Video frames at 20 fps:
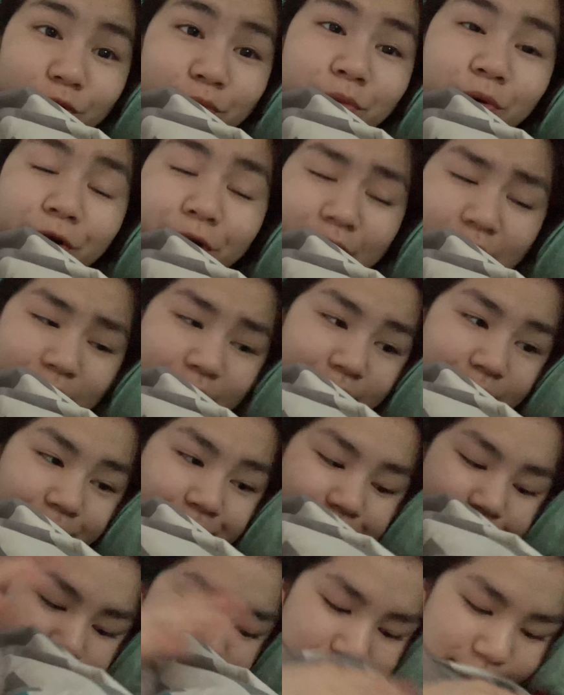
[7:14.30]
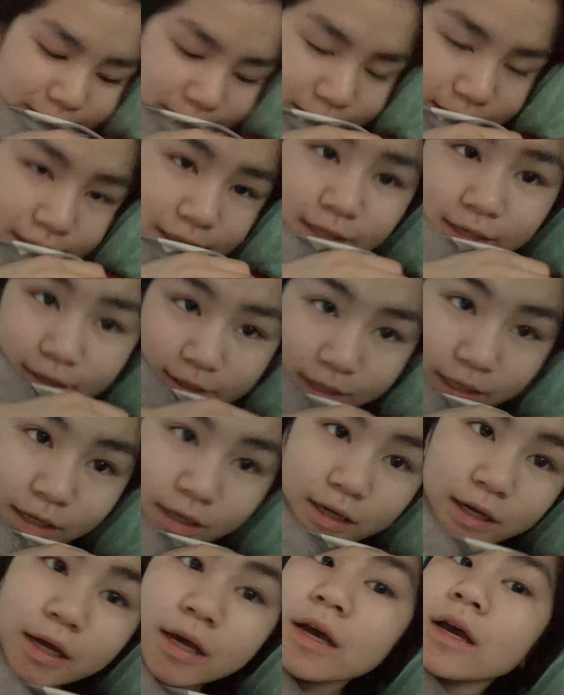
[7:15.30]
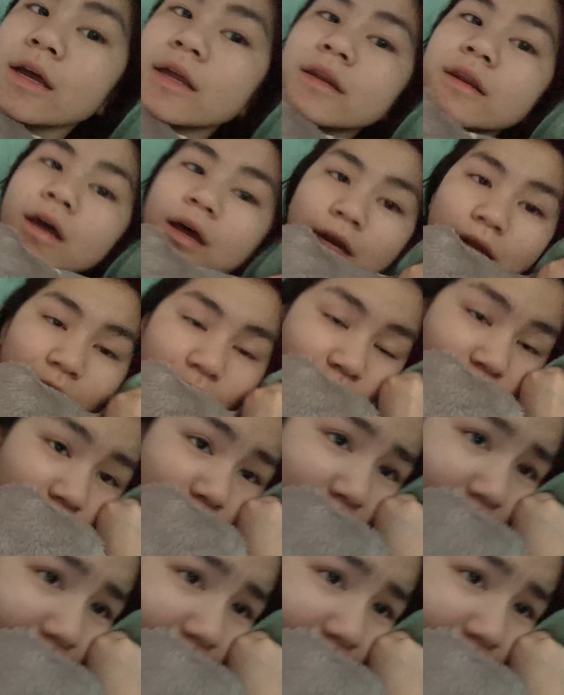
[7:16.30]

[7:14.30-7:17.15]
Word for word: morning. It is not even